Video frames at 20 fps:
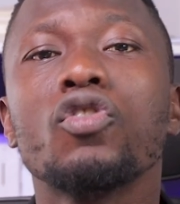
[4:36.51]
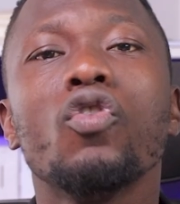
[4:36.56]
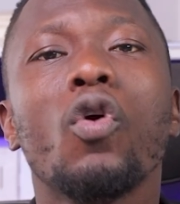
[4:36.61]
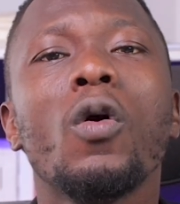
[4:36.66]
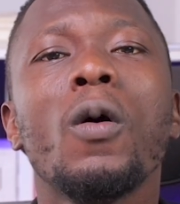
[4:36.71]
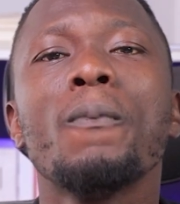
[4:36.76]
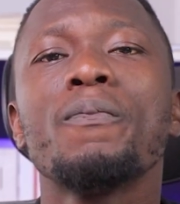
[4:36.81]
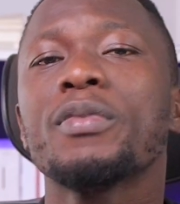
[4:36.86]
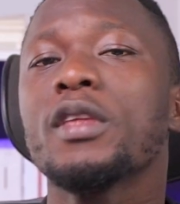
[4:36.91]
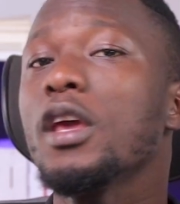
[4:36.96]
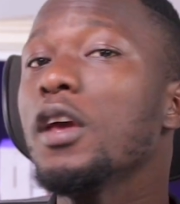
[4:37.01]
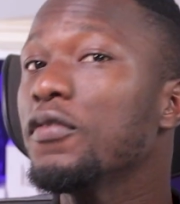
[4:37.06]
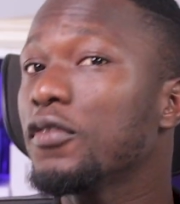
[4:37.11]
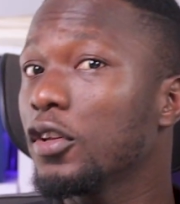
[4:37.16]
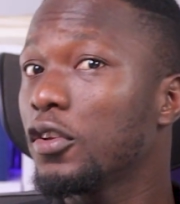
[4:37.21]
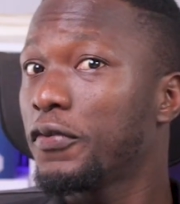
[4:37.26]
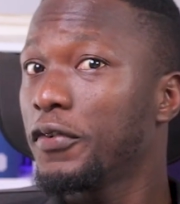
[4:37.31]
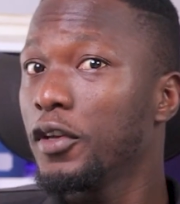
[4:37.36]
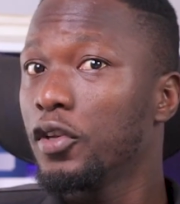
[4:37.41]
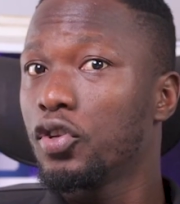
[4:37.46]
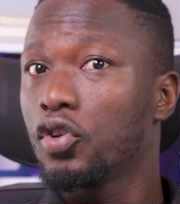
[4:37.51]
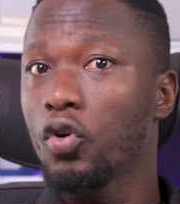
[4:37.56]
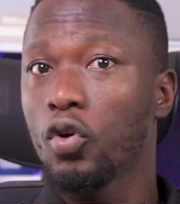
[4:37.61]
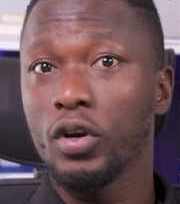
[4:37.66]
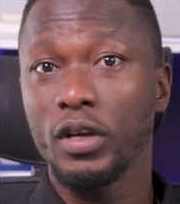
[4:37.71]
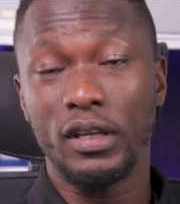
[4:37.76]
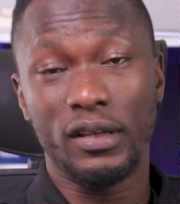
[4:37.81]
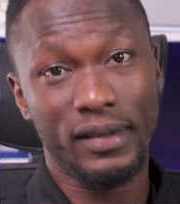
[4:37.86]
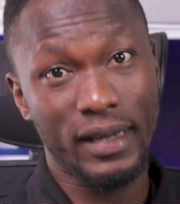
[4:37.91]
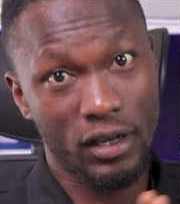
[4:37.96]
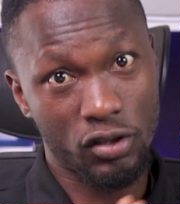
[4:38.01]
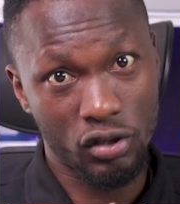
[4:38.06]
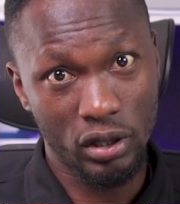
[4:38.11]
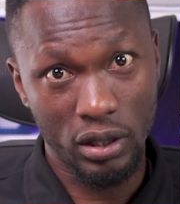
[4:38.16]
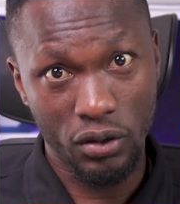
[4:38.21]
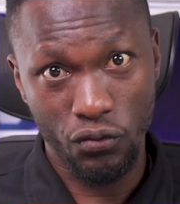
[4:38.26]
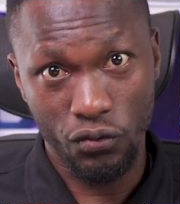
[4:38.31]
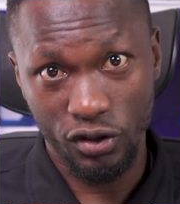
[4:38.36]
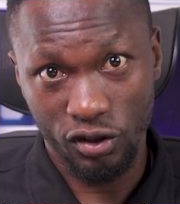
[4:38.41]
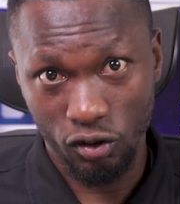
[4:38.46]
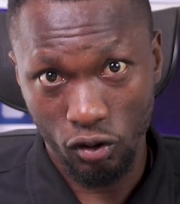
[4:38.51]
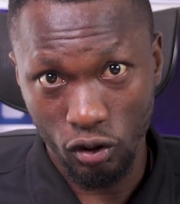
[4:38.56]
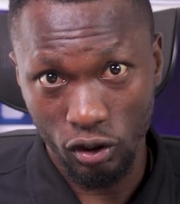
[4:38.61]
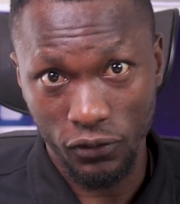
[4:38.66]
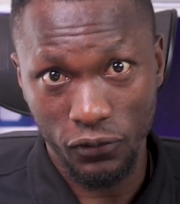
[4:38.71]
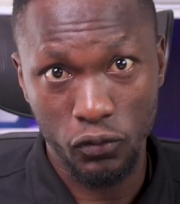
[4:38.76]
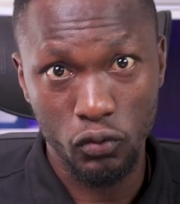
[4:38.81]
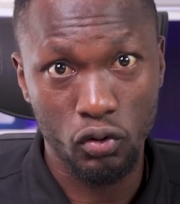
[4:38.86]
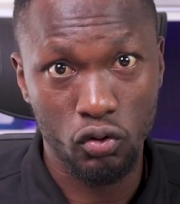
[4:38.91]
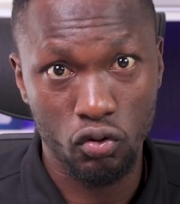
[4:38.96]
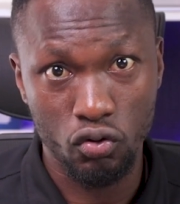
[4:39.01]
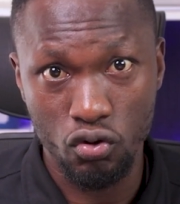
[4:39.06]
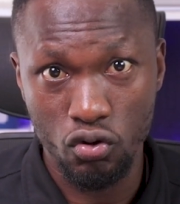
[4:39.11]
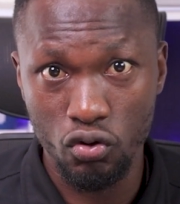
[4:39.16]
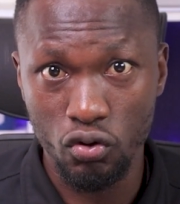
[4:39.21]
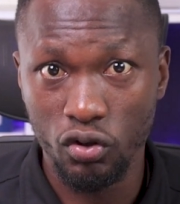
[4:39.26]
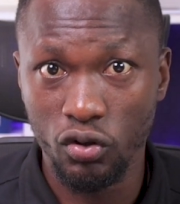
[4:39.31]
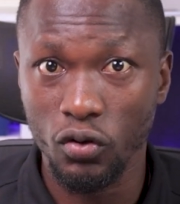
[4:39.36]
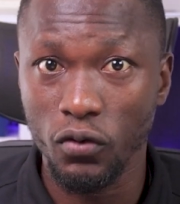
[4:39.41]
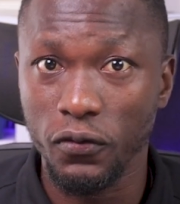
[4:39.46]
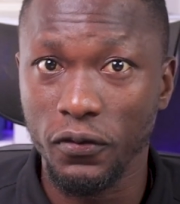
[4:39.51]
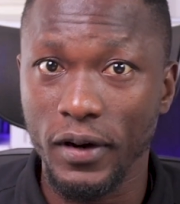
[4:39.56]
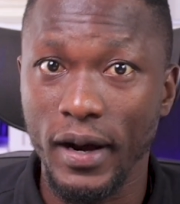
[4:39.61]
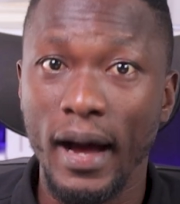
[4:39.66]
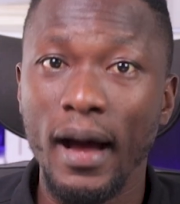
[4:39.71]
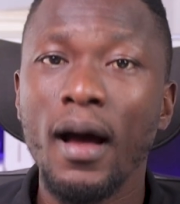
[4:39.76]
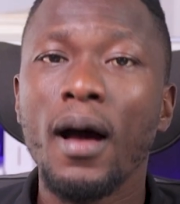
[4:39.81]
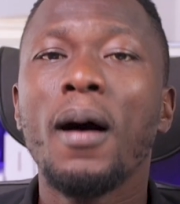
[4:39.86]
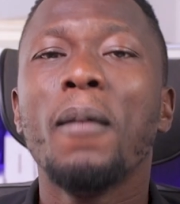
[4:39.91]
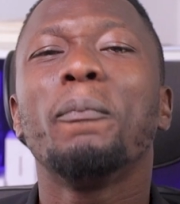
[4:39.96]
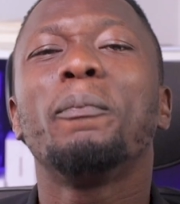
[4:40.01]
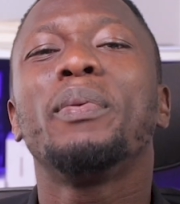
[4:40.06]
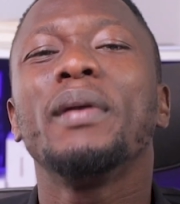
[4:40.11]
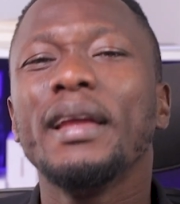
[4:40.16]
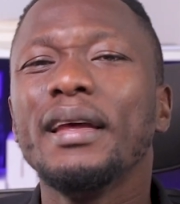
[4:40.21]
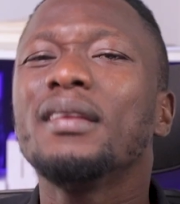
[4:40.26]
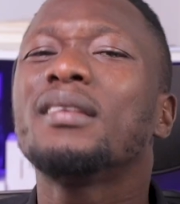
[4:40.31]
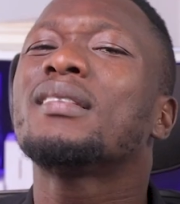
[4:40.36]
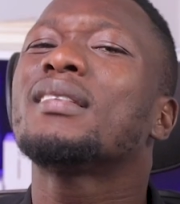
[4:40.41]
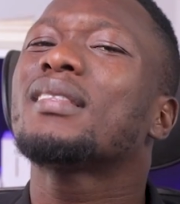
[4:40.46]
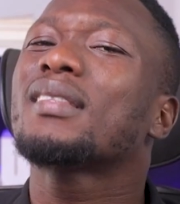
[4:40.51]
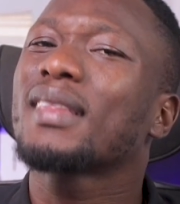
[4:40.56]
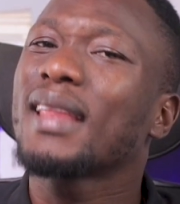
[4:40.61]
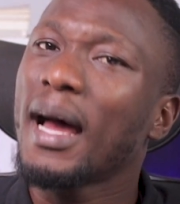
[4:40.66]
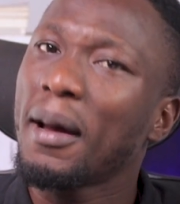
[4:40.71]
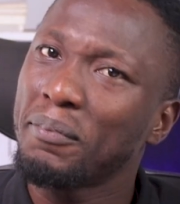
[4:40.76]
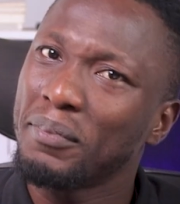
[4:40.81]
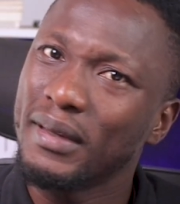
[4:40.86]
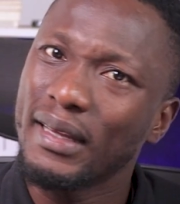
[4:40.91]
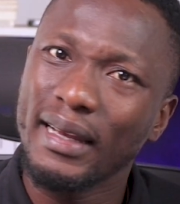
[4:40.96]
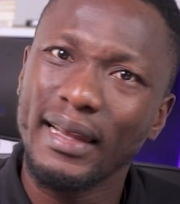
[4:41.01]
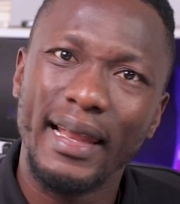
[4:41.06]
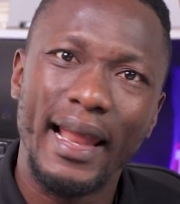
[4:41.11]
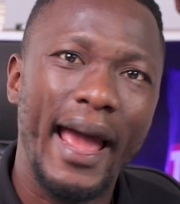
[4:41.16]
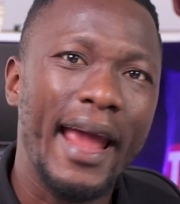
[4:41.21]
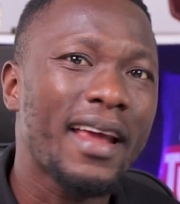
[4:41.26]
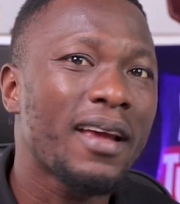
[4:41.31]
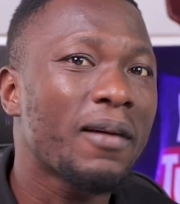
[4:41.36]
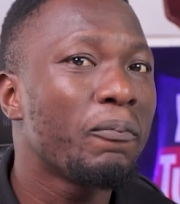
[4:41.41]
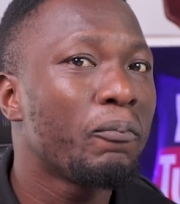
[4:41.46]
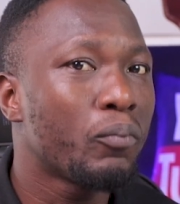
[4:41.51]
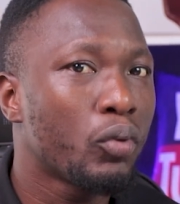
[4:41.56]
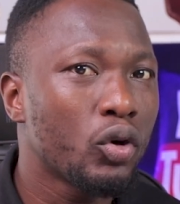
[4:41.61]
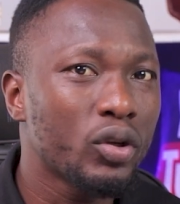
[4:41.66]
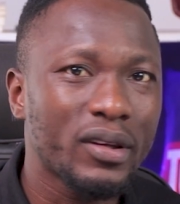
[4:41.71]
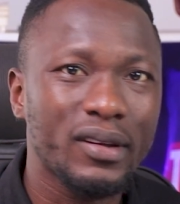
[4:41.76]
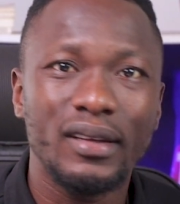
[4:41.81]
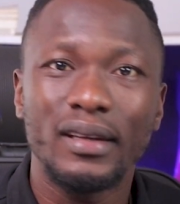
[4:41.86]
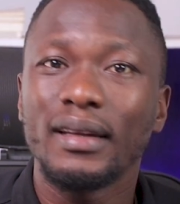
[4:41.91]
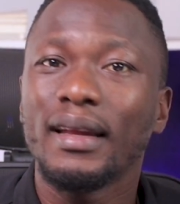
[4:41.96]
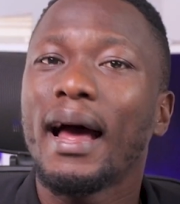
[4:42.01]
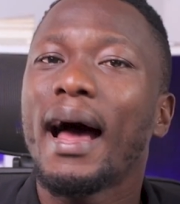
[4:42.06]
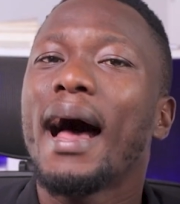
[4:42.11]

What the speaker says: If this video is actually resourceful to you so far, please tap the like button.